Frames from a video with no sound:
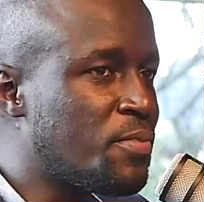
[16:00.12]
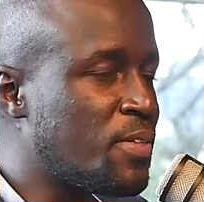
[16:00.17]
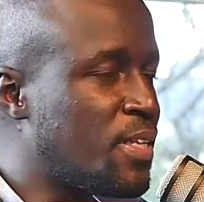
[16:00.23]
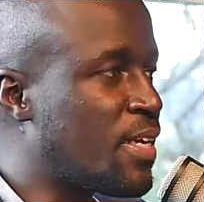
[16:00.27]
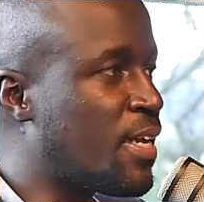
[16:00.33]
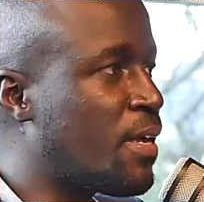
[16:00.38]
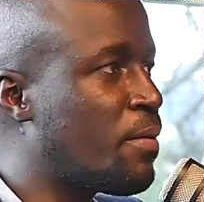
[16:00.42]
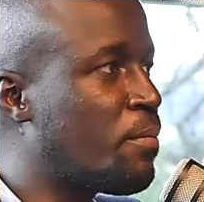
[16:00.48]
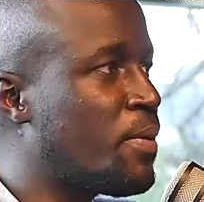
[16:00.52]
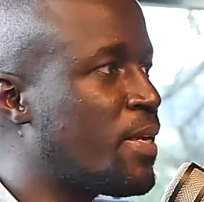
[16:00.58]
for
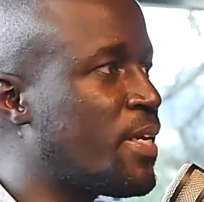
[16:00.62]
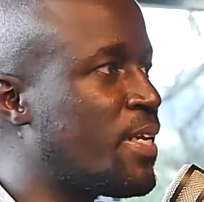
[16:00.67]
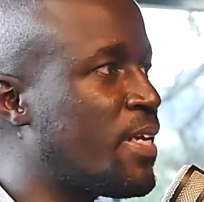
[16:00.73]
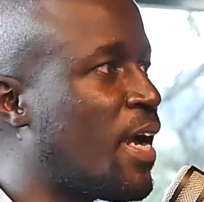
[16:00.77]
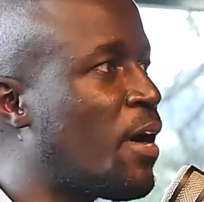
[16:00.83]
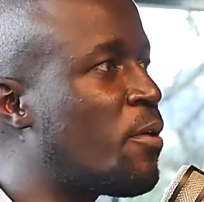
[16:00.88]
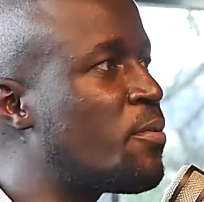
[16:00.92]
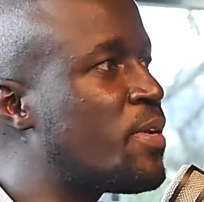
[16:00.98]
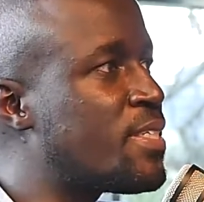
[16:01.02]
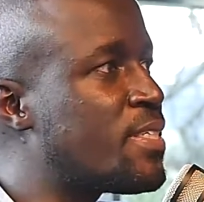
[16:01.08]
the company?
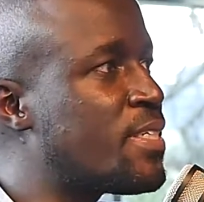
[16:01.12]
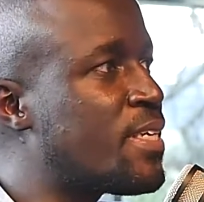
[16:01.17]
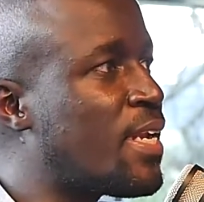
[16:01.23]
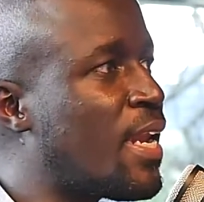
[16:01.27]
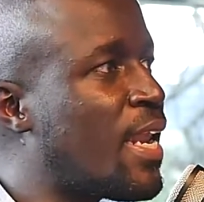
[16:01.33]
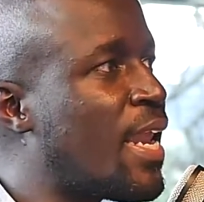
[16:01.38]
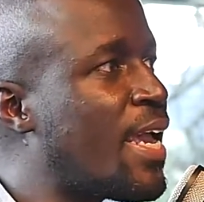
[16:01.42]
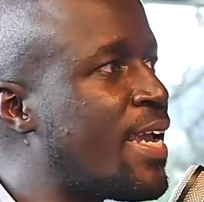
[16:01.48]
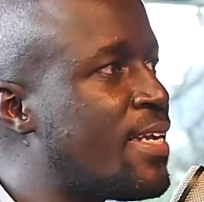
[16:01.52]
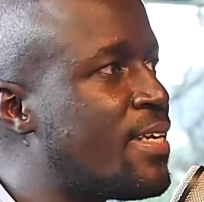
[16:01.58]
How does it
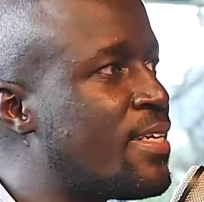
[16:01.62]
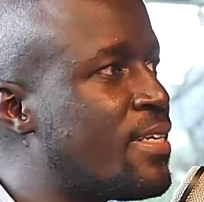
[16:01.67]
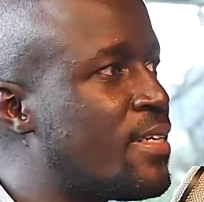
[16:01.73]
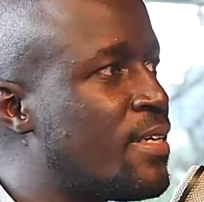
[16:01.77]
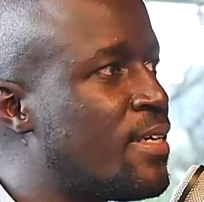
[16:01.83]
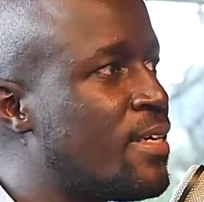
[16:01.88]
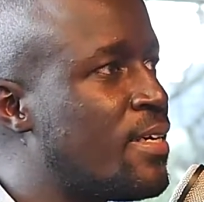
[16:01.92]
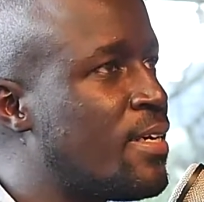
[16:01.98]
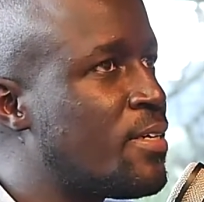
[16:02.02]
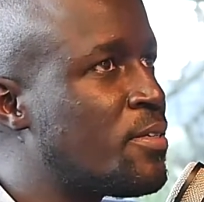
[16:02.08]
align
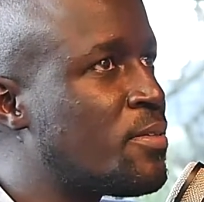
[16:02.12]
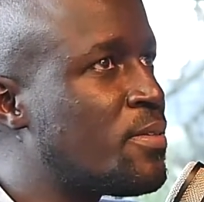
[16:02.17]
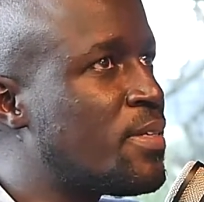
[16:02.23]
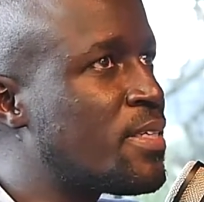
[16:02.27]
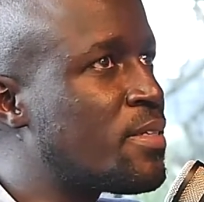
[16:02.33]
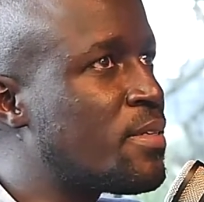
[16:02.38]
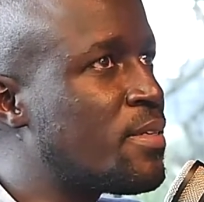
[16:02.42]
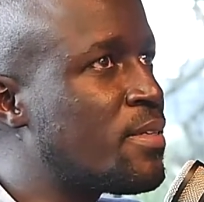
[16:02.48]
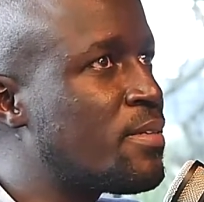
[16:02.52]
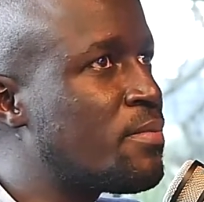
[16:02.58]
to
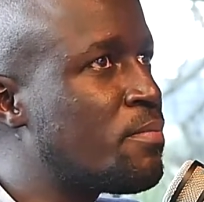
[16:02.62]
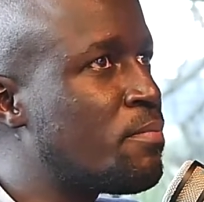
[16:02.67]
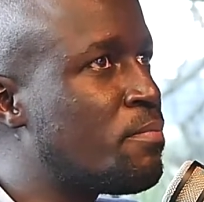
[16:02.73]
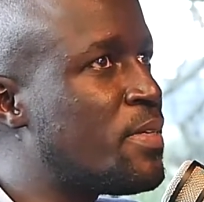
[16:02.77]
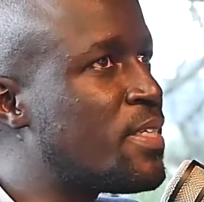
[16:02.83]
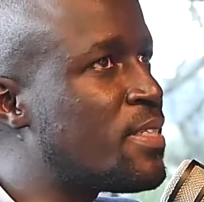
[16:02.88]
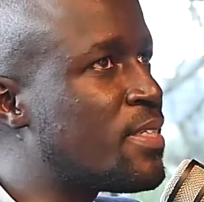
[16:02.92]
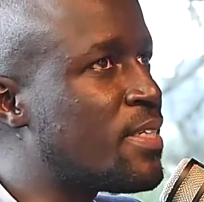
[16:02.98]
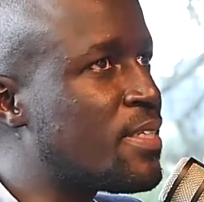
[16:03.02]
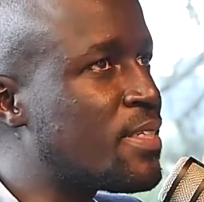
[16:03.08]
the
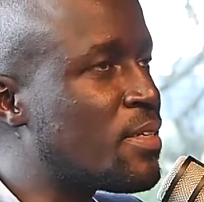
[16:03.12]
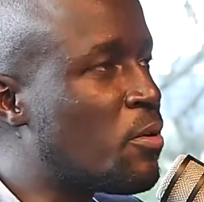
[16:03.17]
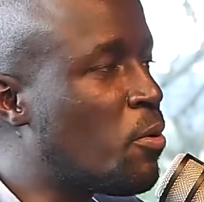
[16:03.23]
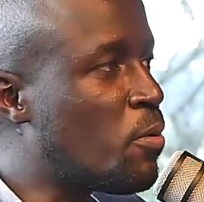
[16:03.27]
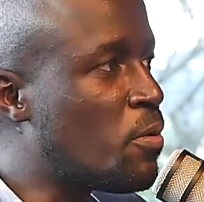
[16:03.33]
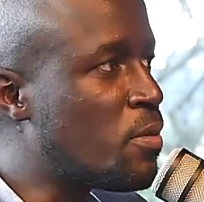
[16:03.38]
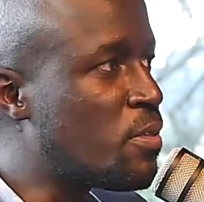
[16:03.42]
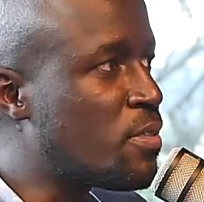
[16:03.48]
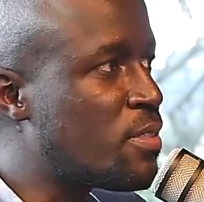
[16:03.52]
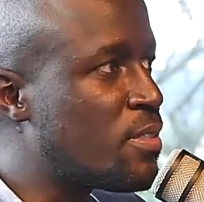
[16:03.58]
business
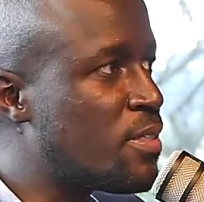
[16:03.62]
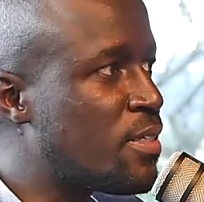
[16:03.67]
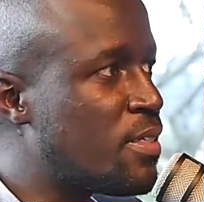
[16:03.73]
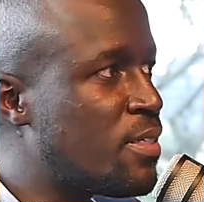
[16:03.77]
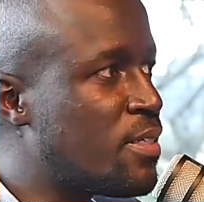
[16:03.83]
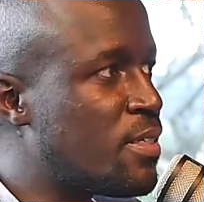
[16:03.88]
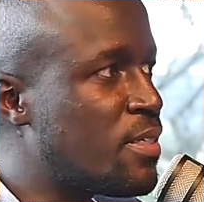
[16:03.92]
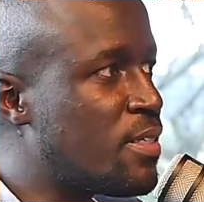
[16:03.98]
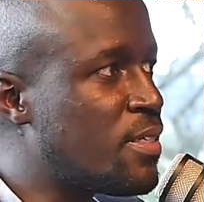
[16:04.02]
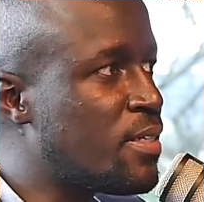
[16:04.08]
goals
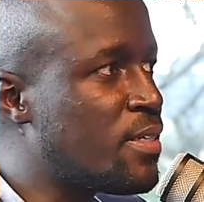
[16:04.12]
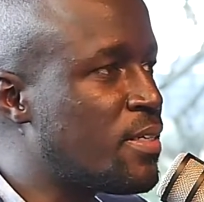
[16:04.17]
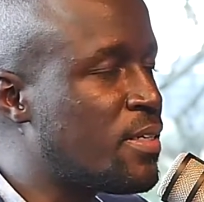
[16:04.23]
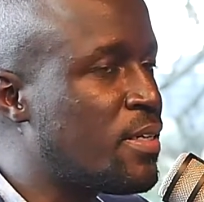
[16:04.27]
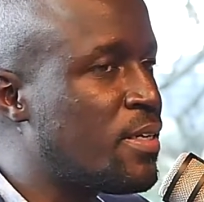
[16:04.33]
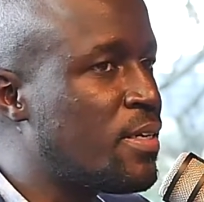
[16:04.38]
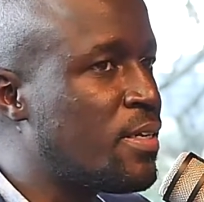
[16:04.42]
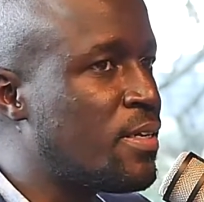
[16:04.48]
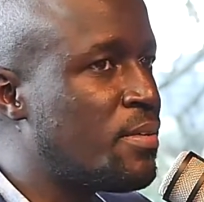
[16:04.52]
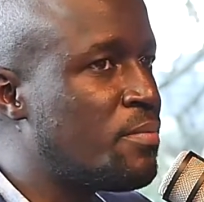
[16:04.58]
and
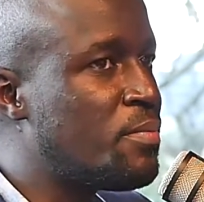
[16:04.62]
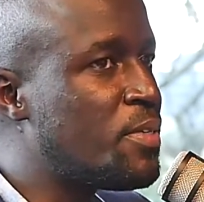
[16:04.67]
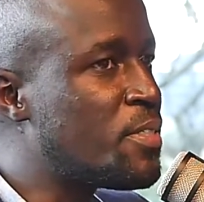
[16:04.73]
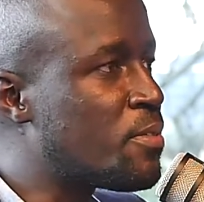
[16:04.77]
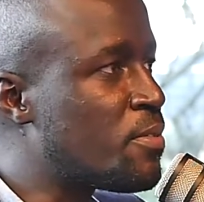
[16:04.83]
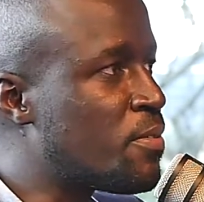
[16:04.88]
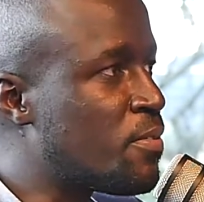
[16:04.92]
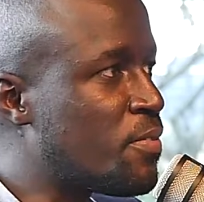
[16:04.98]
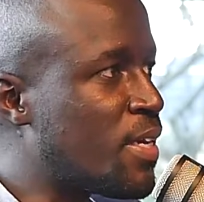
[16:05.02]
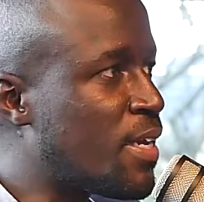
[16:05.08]

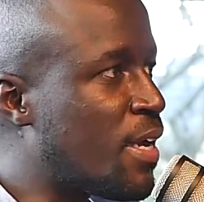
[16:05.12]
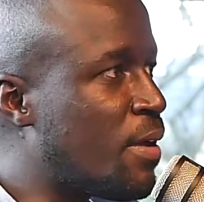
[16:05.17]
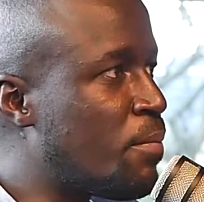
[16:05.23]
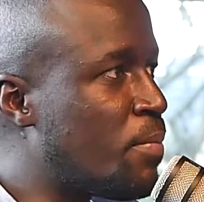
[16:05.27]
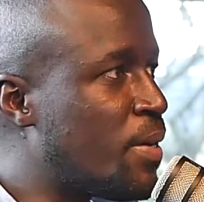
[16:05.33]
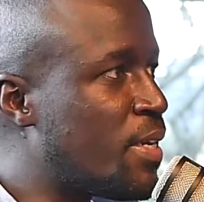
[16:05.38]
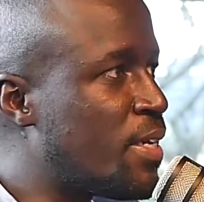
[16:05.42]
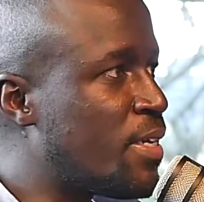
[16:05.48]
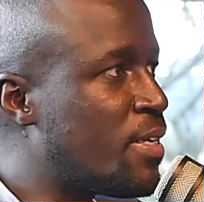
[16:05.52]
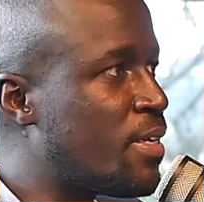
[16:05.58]
mission of the
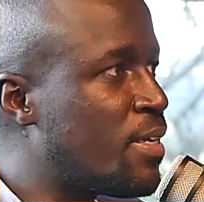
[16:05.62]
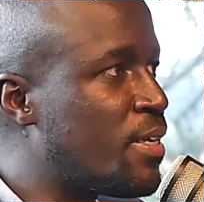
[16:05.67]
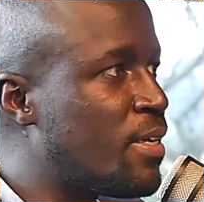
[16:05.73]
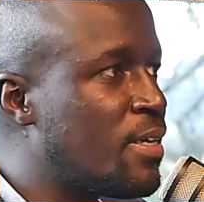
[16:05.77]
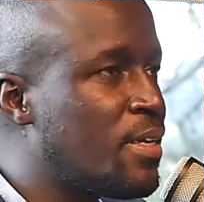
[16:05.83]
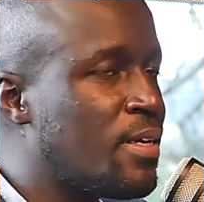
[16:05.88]
company?